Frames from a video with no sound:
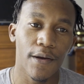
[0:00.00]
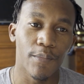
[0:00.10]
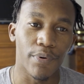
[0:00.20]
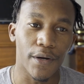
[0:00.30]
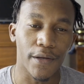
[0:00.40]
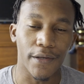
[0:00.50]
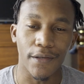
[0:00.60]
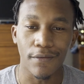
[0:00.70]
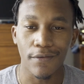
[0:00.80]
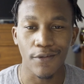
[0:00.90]

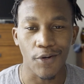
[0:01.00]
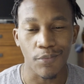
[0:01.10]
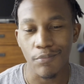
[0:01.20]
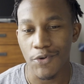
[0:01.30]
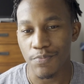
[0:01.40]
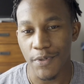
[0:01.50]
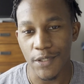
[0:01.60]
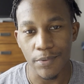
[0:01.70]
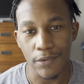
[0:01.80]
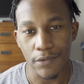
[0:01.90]
But, most
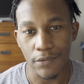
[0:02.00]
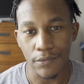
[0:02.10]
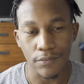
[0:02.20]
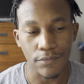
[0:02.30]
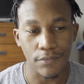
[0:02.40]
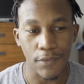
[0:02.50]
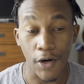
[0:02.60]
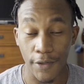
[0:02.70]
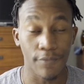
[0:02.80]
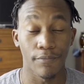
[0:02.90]
people
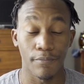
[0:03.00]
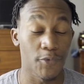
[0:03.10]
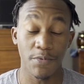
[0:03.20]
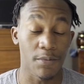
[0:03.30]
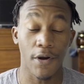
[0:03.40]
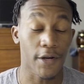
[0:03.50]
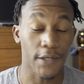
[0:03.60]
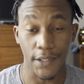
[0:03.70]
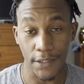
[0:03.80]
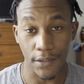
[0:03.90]
aren't going
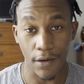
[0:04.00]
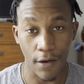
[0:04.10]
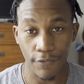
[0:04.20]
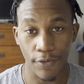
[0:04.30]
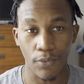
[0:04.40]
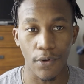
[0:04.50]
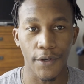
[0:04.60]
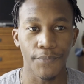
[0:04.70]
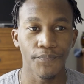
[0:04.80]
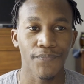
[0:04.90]
to get the knock, for
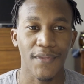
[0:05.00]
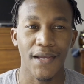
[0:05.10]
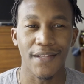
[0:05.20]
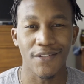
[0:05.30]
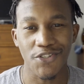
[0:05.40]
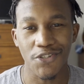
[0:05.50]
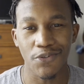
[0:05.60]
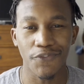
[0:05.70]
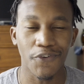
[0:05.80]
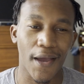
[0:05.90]
one. And then
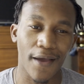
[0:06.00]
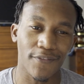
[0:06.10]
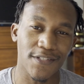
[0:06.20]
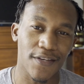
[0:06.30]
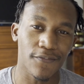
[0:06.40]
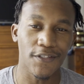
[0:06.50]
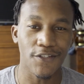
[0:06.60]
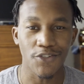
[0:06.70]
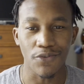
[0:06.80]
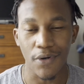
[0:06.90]
two, if you have the 70 to
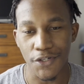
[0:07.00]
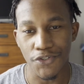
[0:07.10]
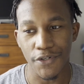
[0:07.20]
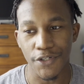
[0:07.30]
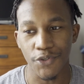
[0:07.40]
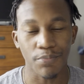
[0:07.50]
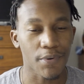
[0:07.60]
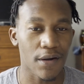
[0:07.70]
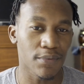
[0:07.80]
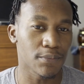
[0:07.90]
200, you'll
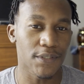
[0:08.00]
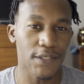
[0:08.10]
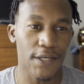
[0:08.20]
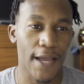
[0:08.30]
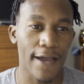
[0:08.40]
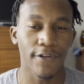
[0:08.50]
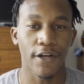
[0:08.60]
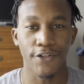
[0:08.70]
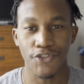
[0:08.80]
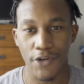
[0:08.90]
probably have it
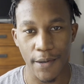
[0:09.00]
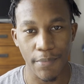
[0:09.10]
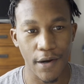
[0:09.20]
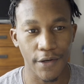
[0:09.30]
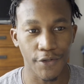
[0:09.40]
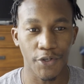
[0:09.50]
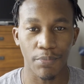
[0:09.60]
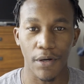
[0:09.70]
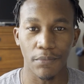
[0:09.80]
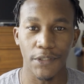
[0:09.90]
on a tripod, or you'll
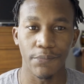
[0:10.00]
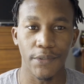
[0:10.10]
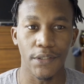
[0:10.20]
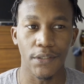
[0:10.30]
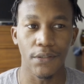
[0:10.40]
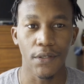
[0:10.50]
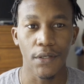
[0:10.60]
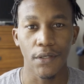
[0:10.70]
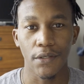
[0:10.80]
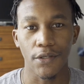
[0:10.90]
probably be,
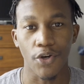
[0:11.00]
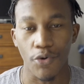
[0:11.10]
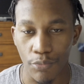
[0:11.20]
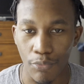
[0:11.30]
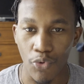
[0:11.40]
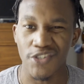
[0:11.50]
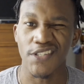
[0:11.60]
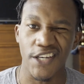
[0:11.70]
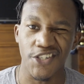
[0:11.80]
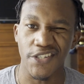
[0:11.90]
more
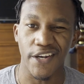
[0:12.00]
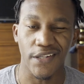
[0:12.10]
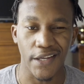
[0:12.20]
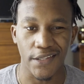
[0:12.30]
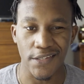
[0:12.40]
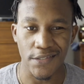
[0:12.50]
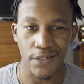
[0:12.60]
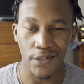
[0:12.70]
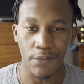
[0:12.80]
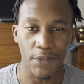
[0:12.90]
stationary, not
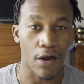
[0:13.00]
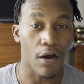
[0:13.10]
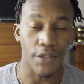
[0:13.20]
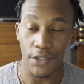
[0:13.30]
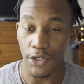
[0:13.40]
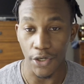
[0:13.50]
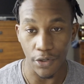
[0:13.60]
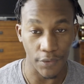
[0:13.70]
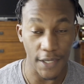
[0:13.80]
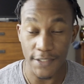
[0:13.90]
necessarily going to be on the
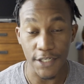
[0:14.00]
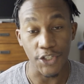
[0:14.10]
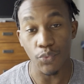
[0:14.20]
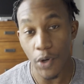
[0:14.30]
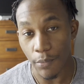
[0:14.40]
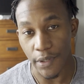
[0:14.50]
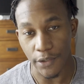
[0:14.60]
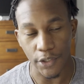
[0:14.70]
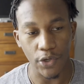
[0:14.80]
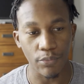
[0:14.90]
go. Not saying you won't be
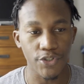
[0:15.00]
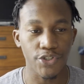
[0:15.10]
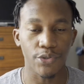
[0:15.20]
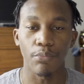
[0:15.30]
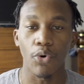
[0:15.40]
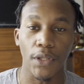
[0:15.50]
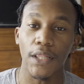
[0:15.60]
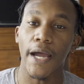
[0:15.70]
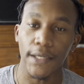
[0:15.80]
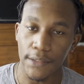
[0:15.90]
on the go, but you're more
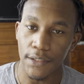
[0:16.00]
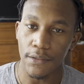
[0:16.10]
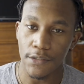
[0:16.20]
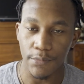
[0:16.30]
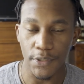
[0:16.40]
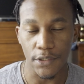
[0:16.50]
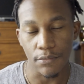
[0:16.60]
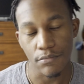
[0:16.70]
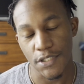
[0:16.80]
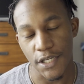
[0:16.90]
likely to
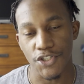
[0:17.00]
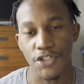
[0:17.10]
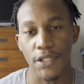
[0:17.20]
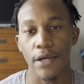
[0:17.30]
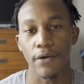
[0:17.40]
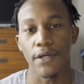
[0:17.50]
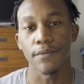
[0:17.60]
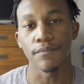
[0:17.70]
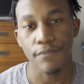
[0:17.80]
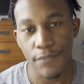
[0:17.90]
be stationary
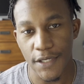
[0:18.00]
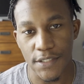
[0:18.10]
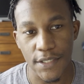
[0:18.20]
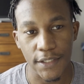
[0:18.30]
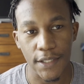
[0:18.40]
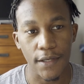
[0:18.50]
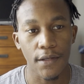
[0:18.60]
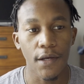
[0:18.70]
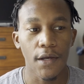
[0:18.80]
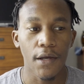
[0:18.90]
and things like that,
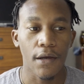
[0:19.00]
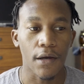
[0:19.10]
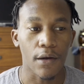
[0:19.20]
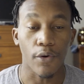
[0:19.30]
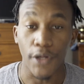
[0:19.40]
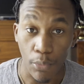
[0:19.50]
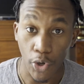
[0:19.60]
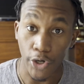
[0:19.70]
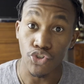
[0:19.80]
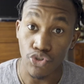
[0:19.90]
or in a
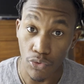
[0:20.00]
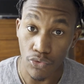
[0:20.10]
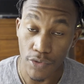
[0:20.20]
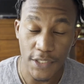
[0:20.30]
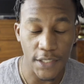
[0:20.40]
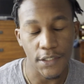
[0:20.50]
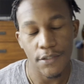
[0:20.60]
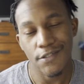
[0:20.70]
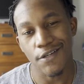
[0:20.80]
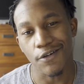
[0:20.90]
more controlled setting.
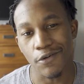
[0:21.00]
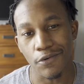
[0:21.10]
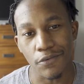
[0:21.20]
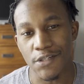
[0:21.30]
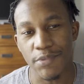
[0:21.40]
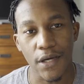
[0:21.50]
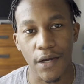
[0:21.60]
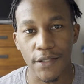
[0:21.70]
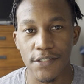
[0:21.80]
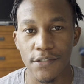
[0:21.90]
So to be
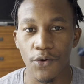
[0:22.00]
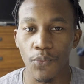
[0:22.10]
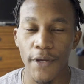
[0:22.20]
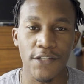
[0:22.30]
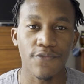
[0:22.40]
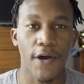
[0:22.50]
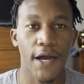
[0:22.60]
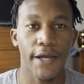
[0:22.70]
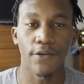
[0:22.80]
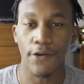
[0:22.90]
honest, the weight's
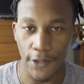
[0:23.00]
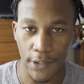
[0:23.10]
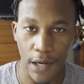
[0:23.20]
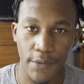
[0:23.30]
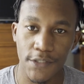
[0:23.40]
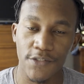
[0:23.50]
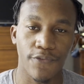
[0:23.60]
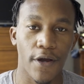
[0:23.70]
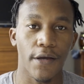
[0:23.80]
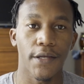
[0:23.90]
fine, the ergonomics is
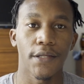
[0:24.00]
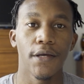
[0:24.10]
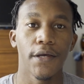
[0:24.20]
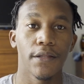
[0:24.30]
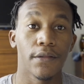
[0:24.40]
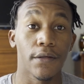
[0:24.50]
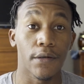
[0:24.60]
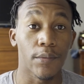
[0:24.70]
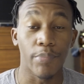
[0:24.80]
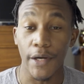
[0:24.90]
fine,
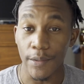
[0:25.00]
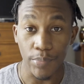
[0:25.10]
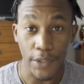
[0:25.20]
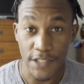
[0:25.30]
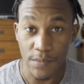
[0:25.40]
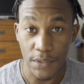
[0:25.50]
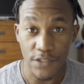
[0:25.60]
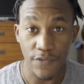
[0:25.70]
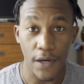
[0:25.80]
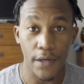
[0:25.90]
the button placement
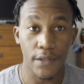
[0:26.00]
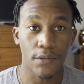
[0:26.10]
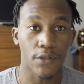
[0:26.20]
is fine.